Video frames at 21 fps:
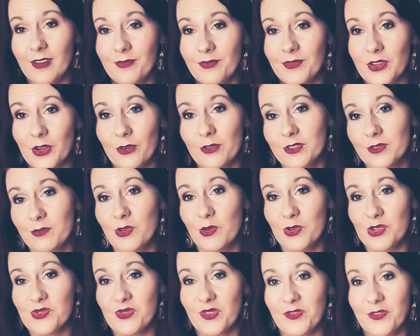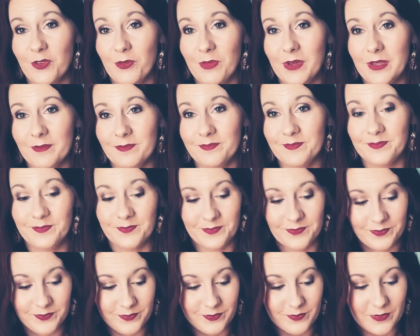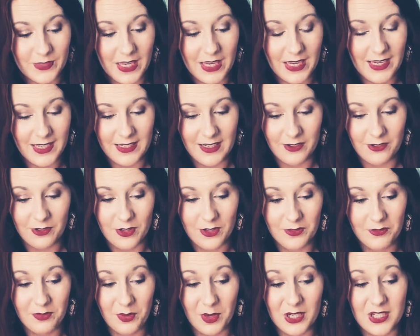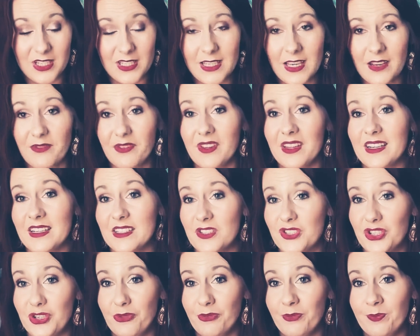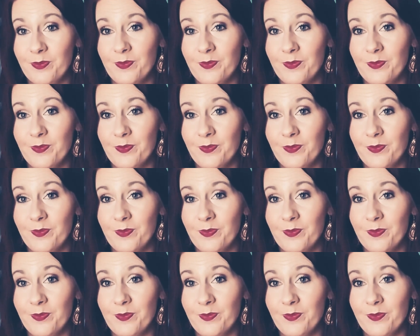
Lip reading: ultimate wish fulfillment. And I personally, I feel like it's you.